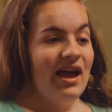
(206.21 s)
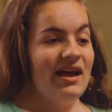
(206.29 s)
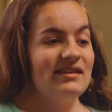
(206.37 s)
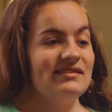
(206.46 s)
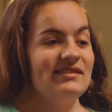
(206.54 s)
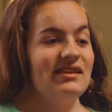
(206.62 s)

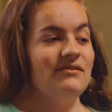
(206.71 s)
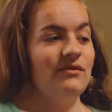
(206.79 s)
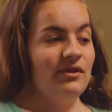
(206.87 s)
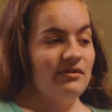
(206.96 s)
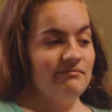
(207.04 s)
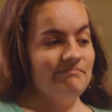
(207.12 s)
has
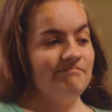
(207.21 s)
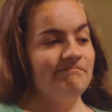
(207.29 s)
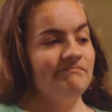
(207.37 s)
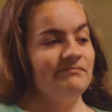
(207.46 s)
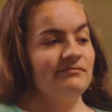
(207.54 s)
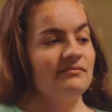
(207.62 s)
even
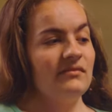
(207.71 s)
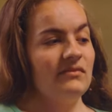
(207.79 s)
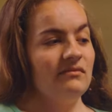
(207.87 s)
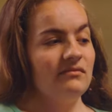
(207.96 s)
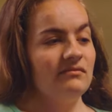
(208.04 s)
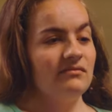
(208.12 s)

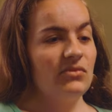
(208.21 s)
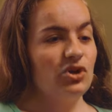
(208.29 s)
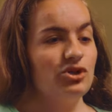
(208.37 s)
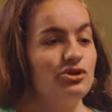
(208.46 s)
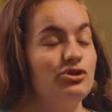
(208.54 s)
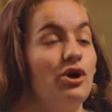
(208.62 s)

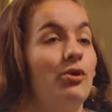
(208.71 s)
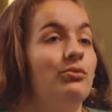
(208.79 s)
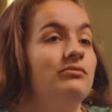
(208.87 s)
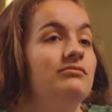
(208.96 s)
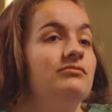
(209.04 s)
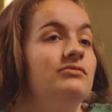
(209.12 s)

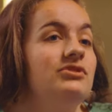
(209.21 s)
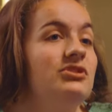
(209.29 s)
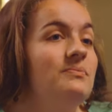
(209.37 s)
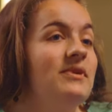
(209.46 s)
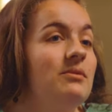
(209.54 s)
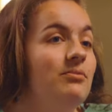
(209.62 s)
shown
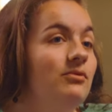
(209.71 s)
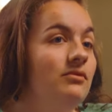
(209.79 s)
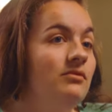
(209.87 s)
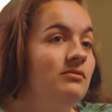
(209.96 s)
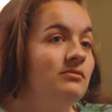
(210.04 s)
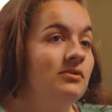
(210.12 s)
to
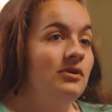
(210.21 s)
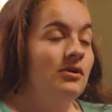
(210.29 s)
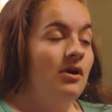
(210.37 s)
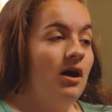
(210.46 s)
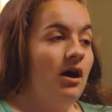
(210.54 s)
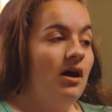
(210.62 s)
people
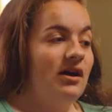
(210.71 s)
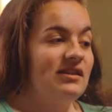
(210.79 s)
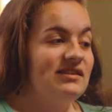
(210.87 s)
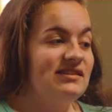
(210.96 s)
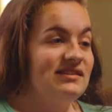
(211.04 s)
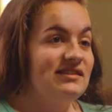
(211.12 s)
a